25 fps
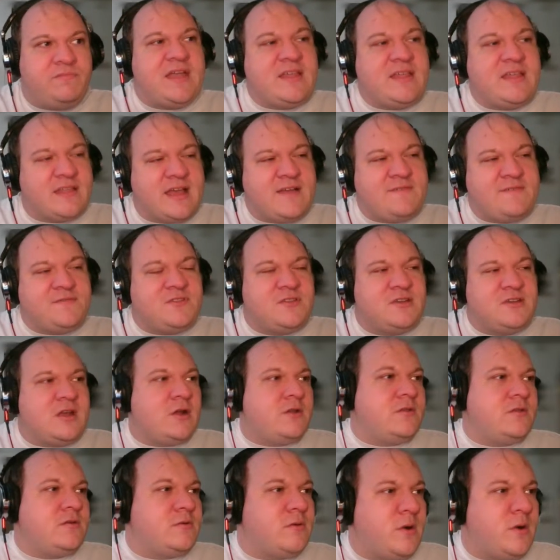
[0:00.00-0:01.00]
They left to
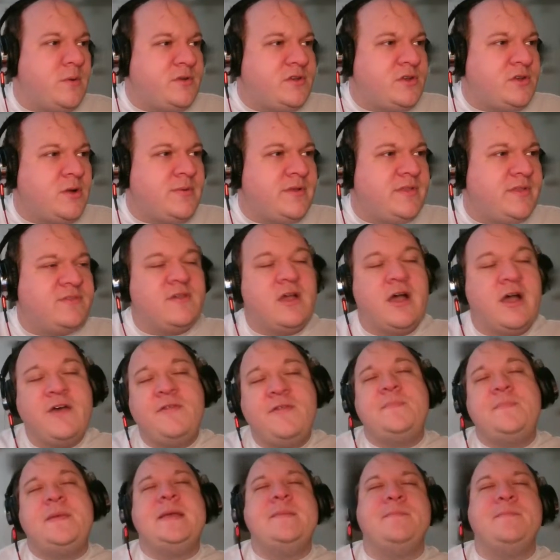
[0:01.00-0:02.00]
go to the Croatoans.
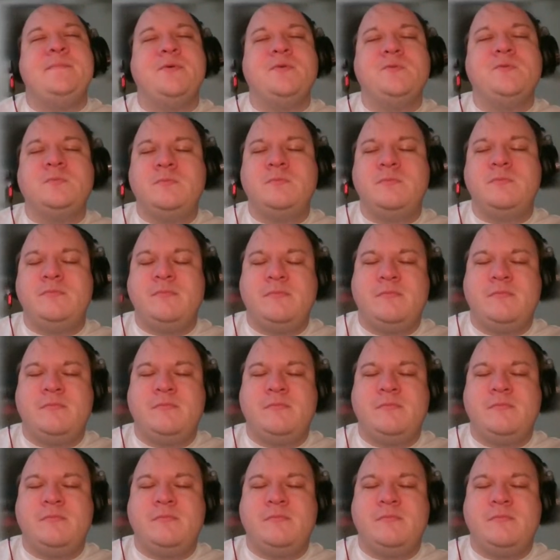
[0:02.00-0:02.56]
Other people